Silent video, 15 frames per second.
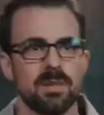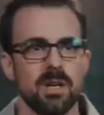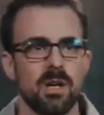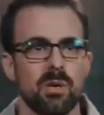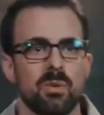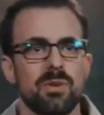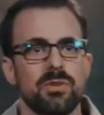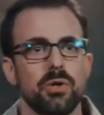but you
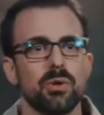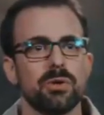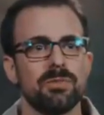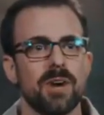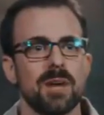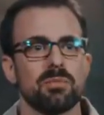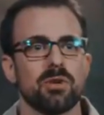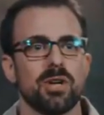have field
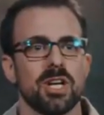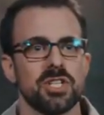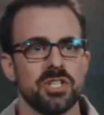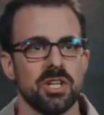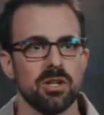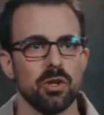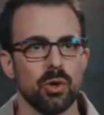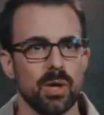
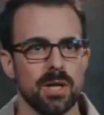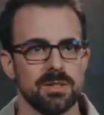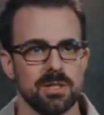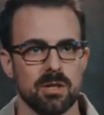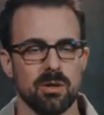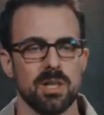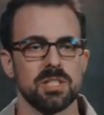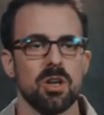upgrades. And these are
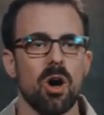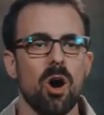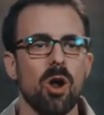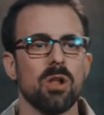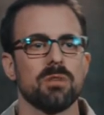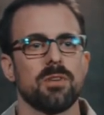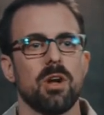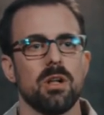entirely
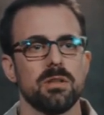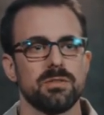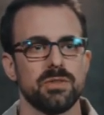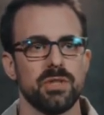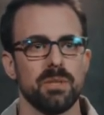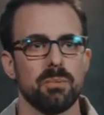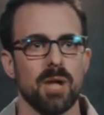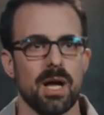different
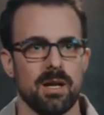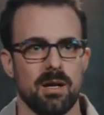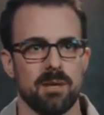from the